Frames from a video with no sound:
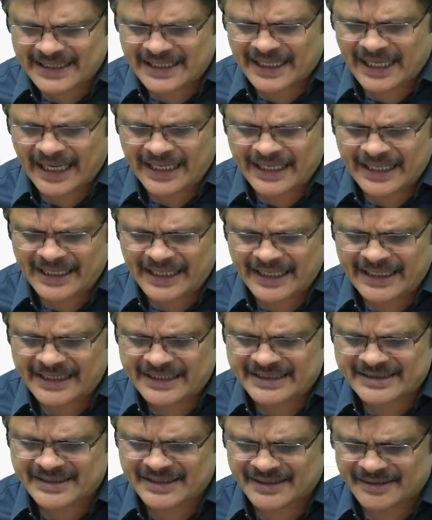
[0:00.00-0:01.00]
I can get
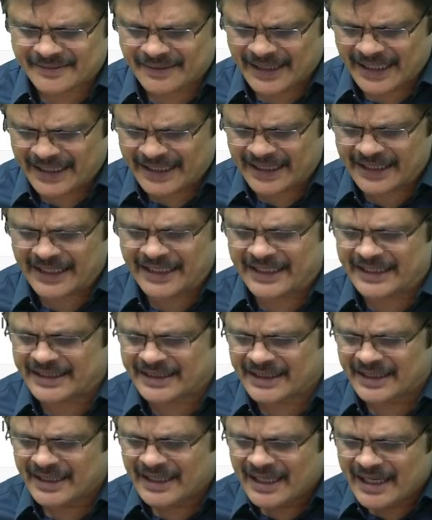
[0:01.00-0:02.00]
it, sir. I can get it.
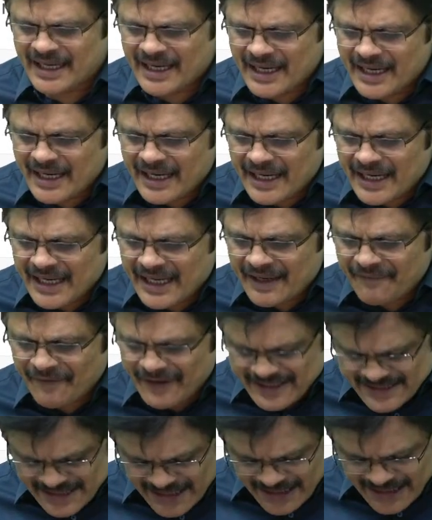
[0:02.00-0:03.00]
If
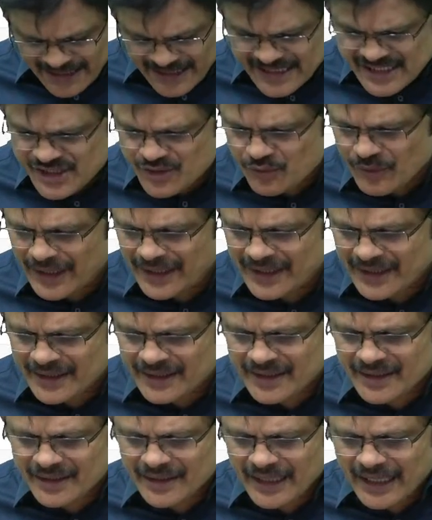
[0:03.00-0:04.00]
I say list 1,
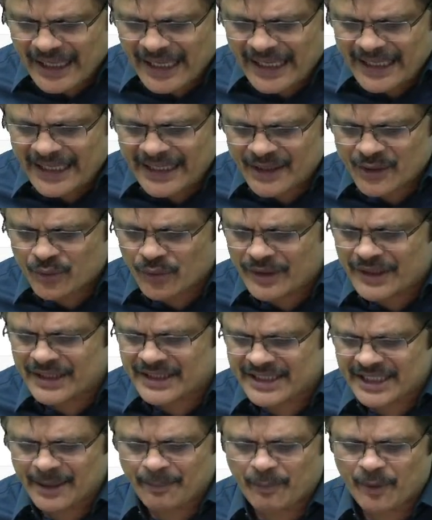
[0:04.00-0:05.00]
I get
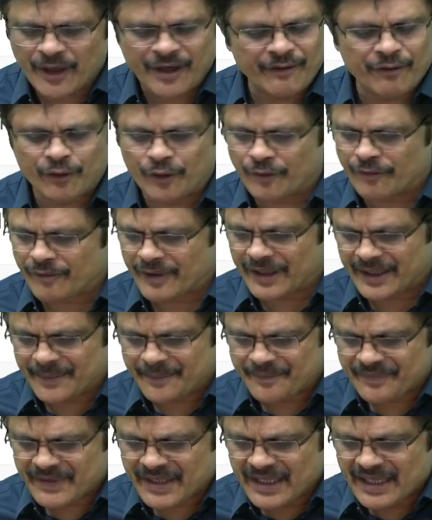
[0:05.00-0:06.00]
23.45.
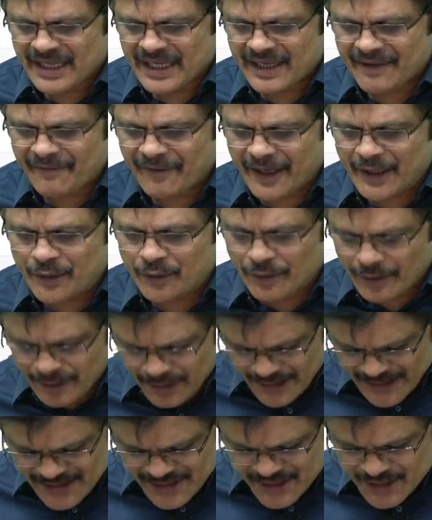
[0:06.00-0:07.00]
If I do
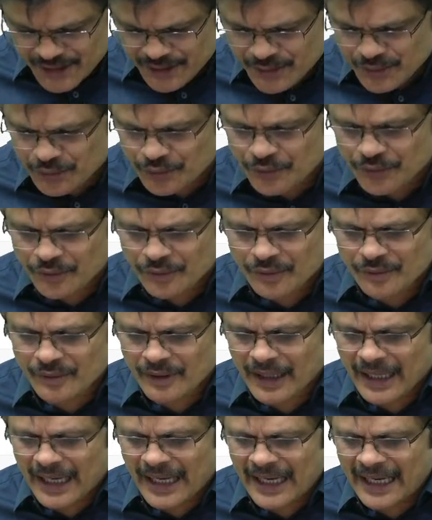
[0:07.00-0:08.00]
list 2,
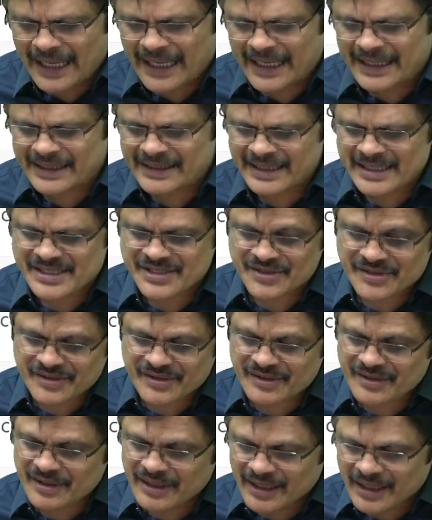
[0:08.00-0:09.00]
I get this.
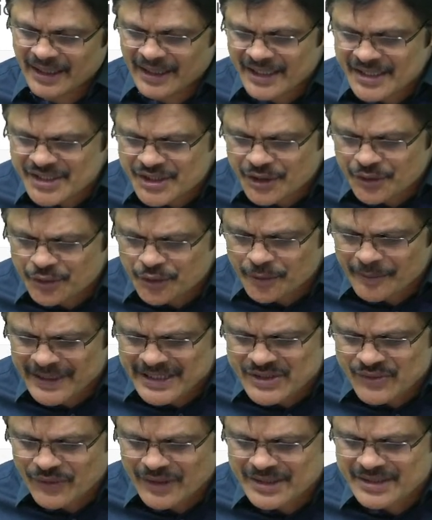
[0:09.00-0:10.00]
List 2
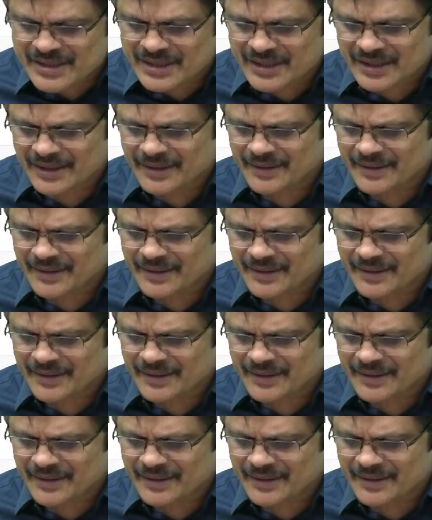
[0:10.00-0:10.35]
means what, sir?